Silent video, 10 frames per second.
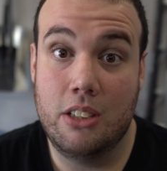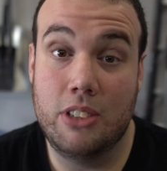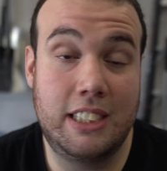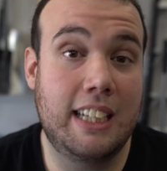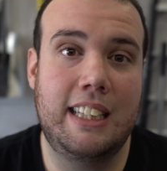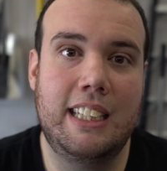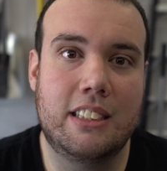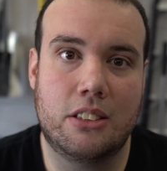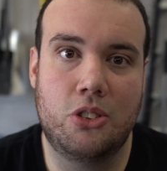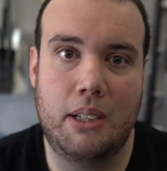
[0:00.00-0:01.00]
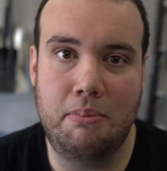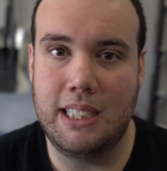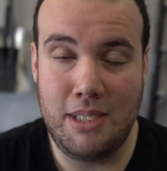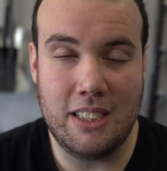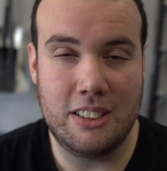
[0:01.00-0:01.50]
which I think is
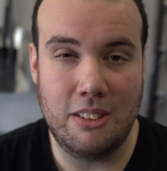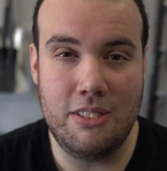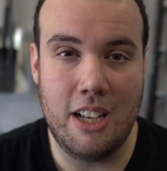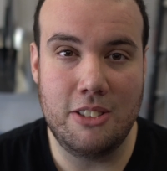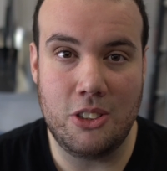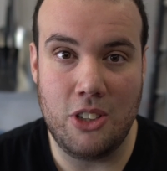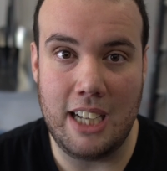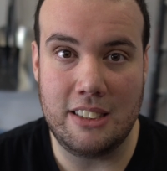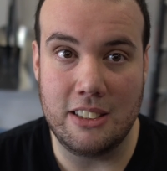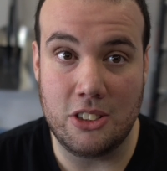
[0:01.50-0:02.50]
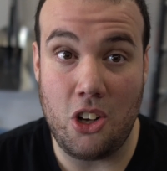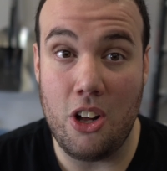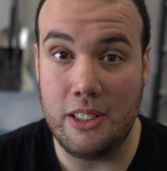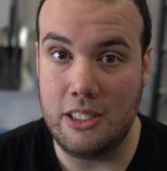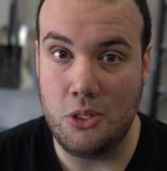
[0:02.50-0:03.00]
great because sometimes the grass is
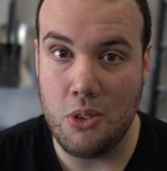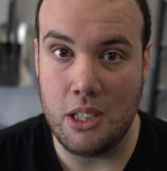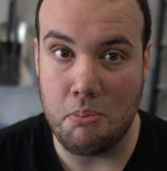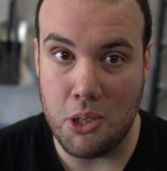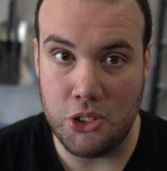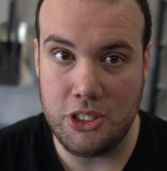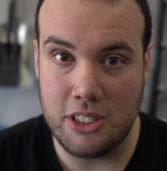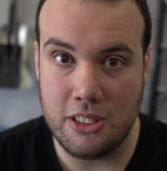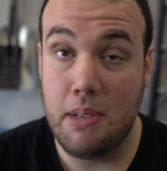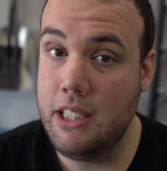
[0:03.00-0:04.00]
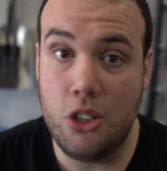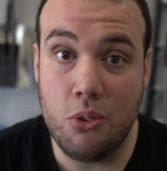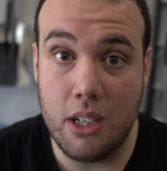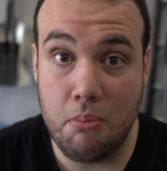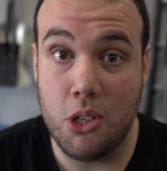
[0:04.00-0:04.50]
tall and you want to mulch, but you
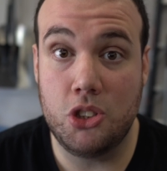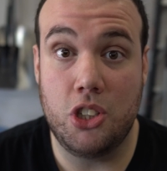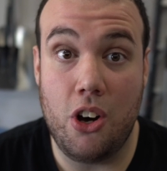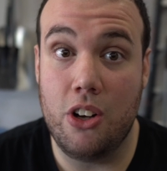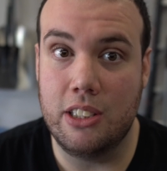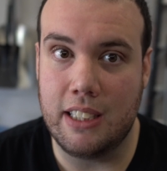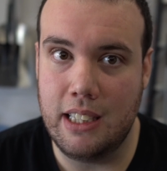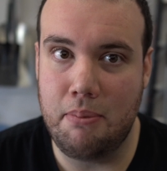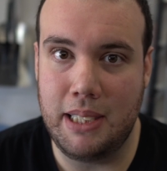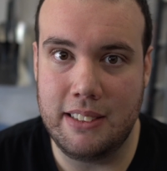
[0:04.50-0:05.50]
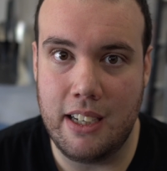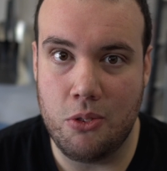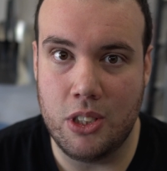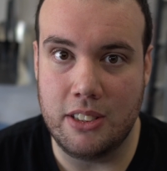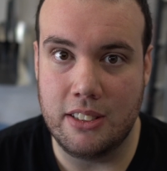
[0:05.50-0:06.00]
don't want to mulch all the clippings
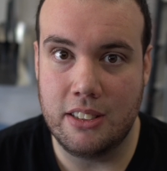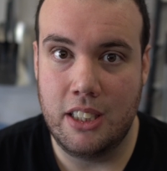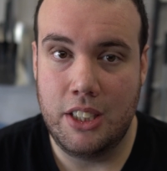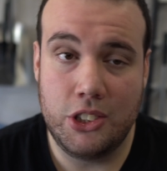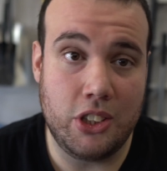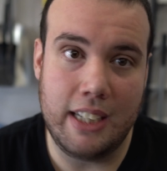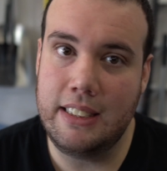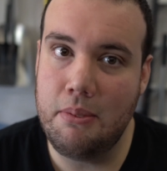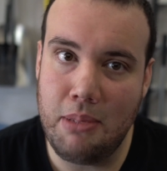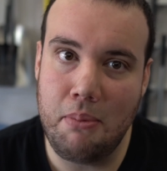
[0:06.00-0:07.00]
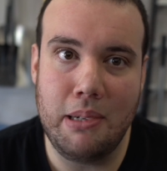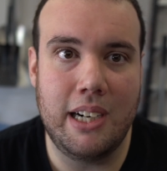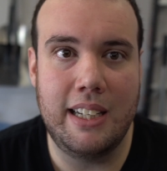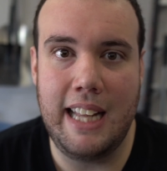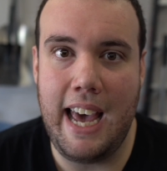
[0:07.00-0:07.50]
at once. So I simply put on the